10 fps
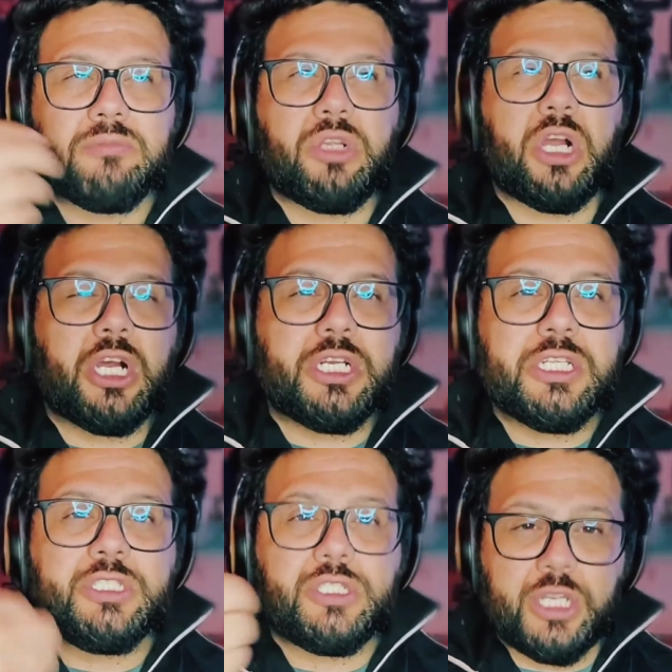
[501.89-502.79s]
God,
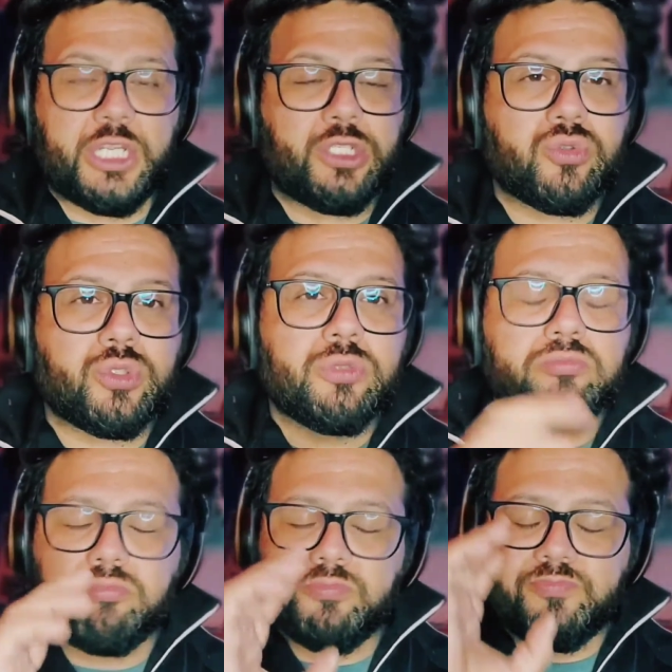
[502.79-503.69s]
the angels.
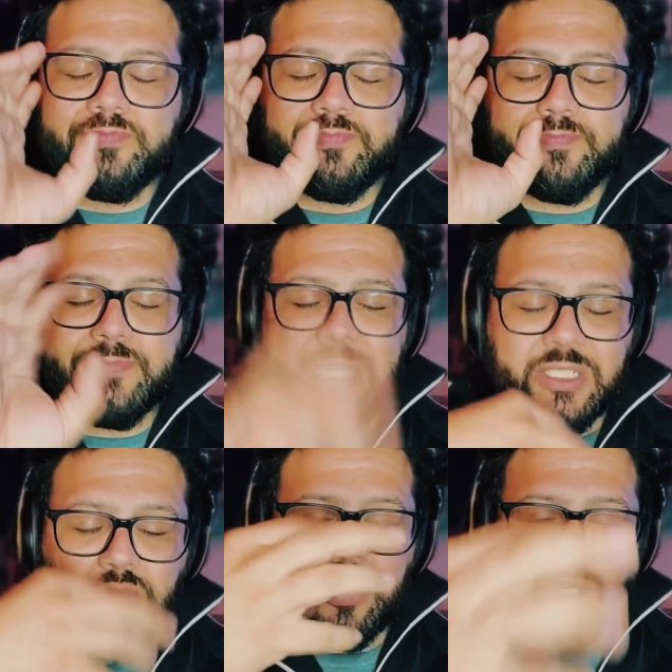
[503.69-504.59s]

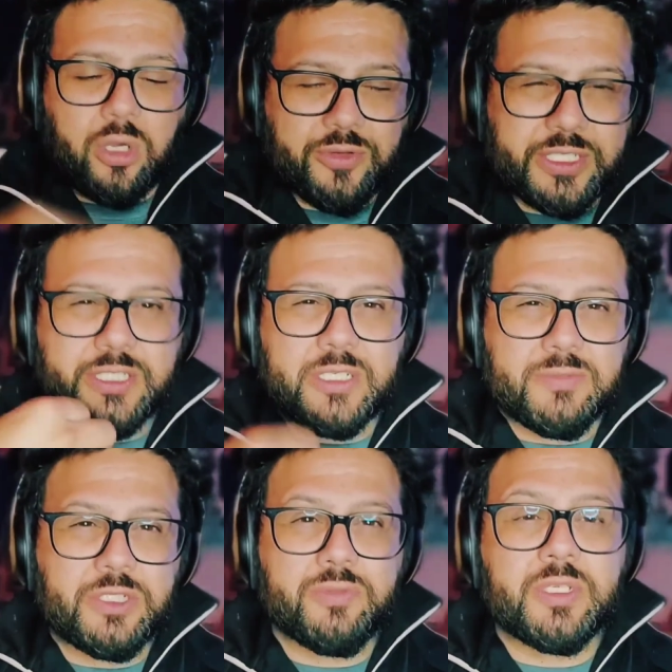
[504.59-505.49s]
That's where all this
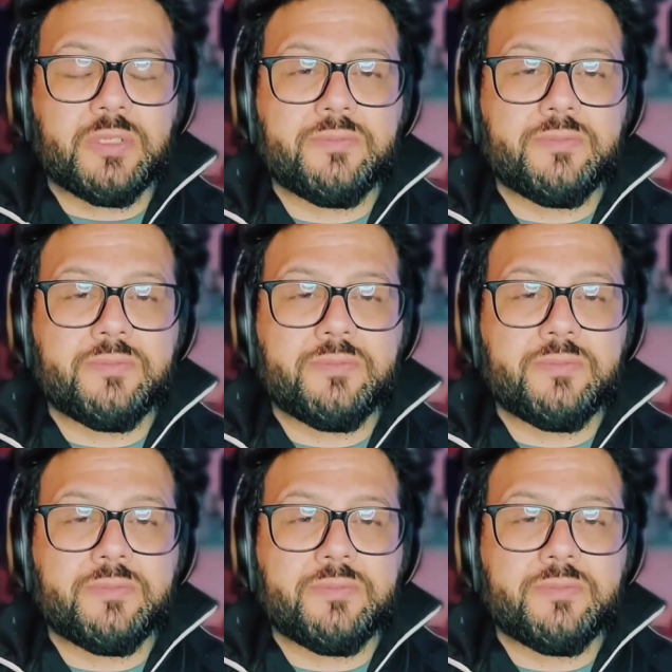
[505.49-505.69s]
comes into play.